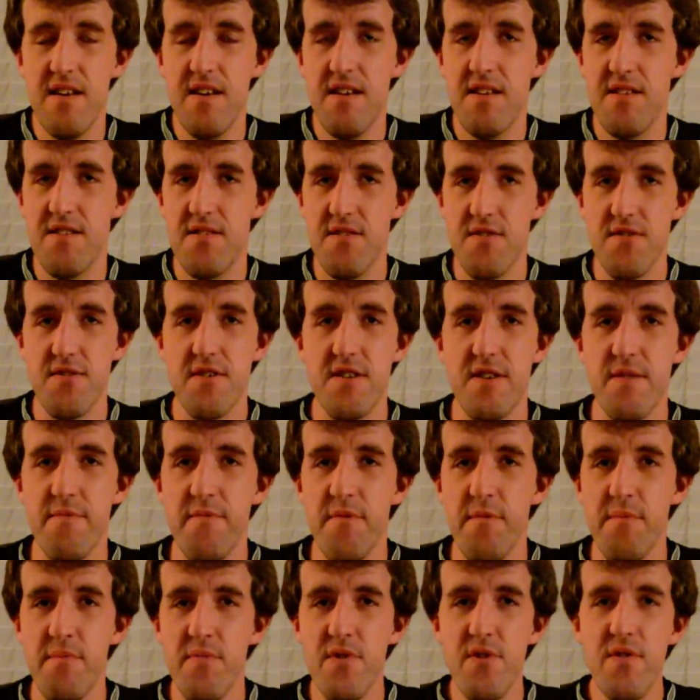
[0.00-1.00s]
so you can
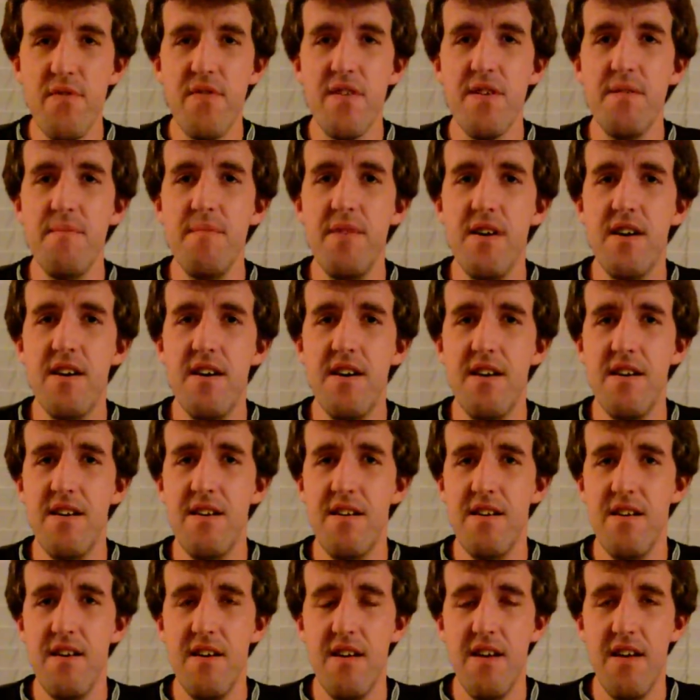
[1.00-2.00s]
remove them
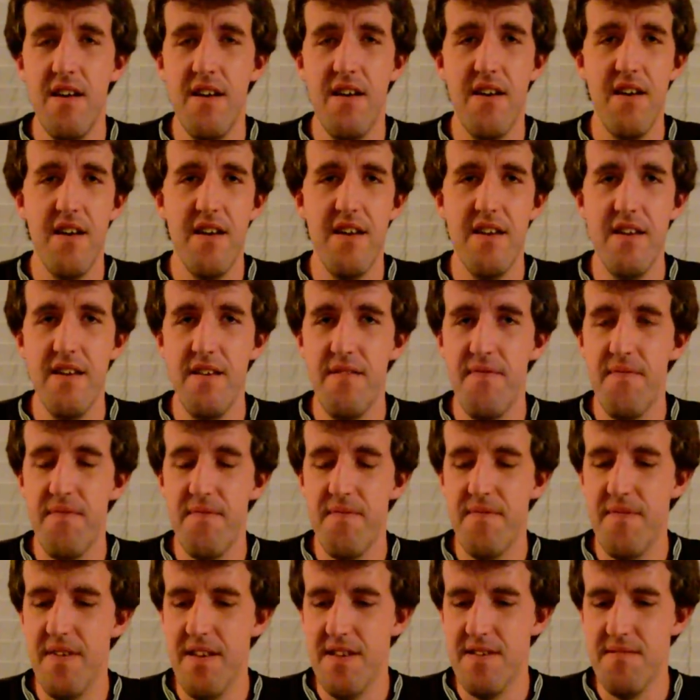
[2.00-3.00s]

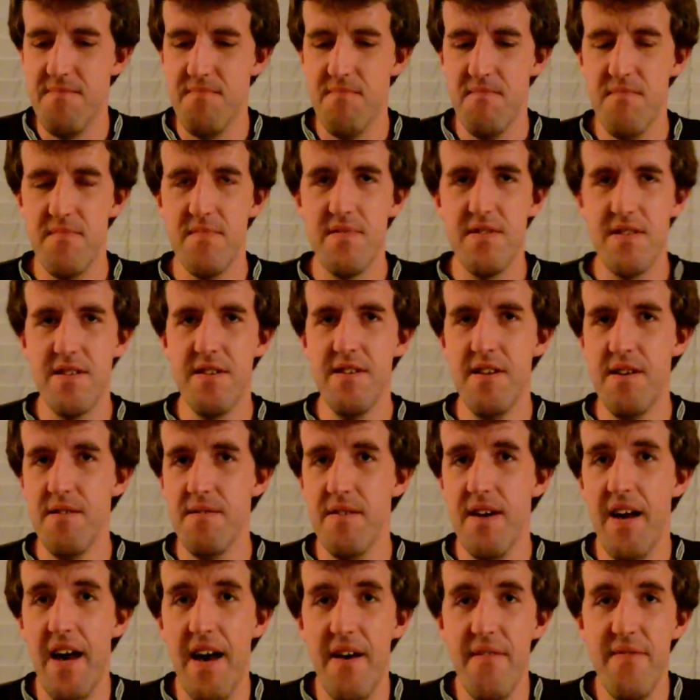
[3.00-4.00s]
and you know,
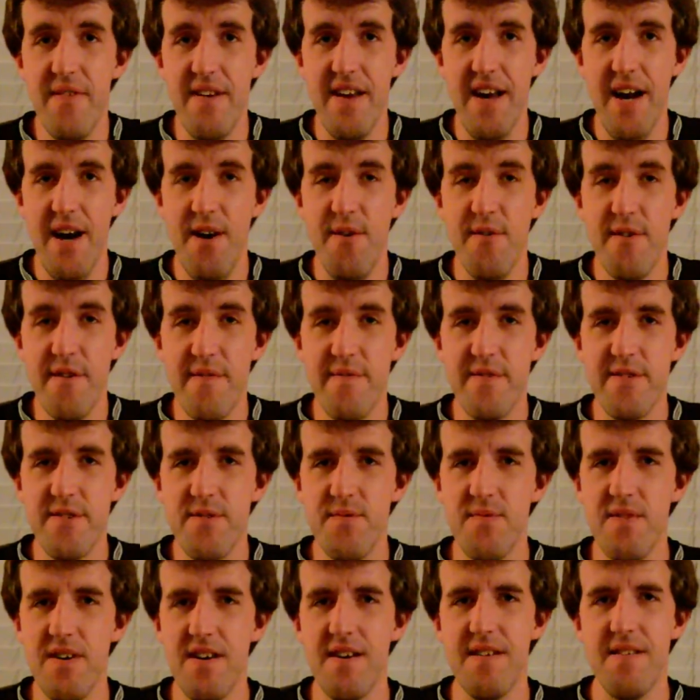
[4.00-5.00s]
have it however
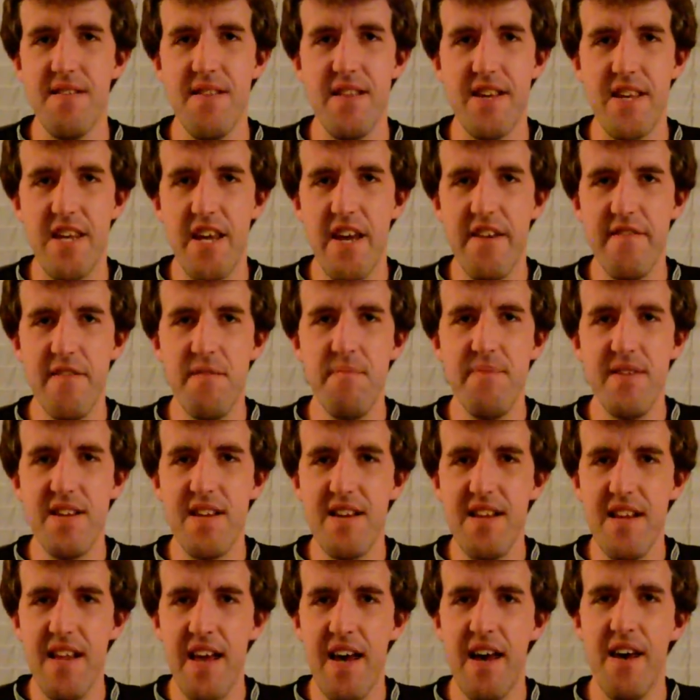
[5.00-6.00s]
you want. Like, everybody
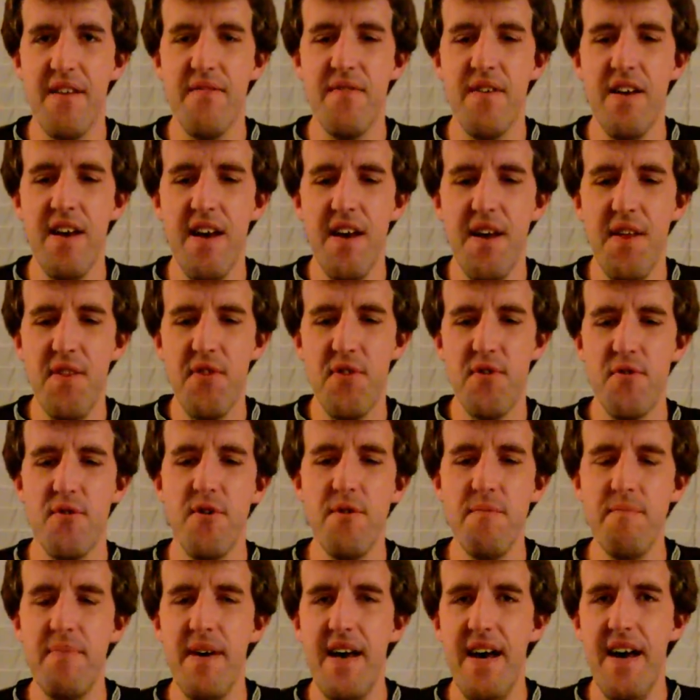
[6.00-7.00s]
can have their
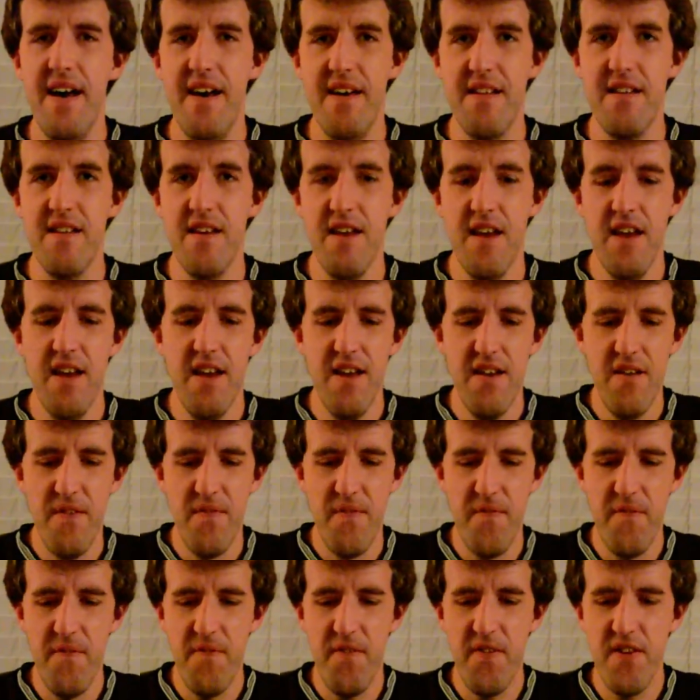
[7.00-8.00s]
own pad,
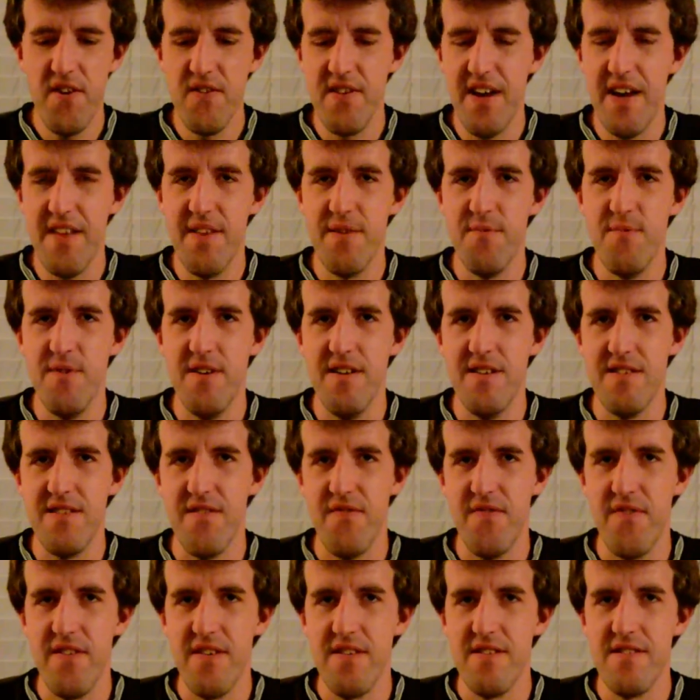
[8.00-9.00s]
feel how they want it
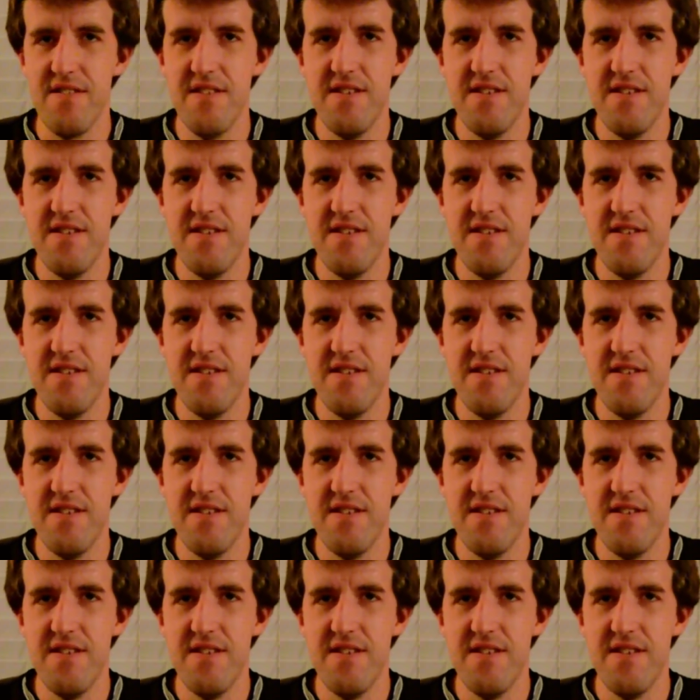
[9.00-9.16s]
to feel.